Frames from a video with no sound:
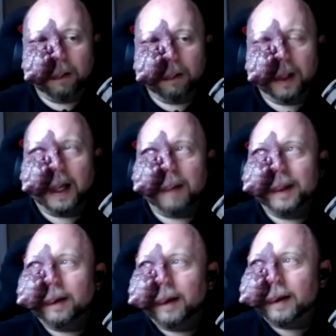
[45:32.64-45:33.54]
well, I
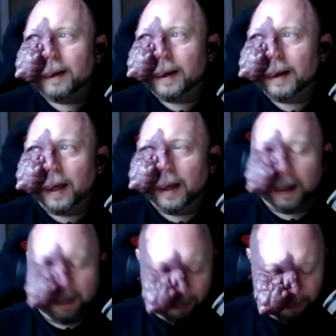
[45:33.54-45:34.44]
mean, I
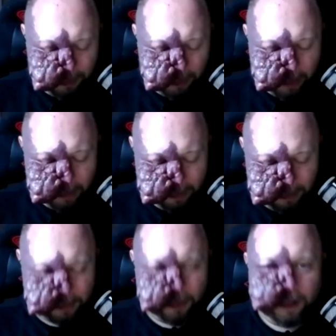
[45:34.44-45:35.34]
have very
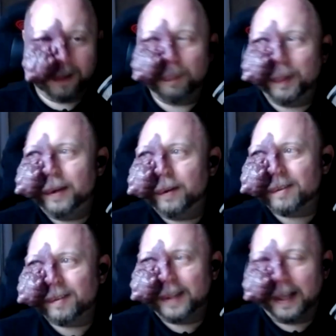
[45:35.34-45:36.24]
strong
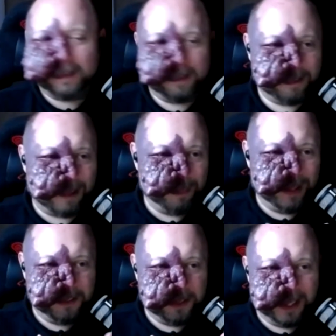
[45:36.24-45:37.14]
opinions on that since I'm
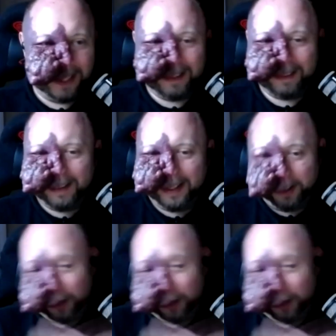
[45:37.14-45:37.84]
teaching in the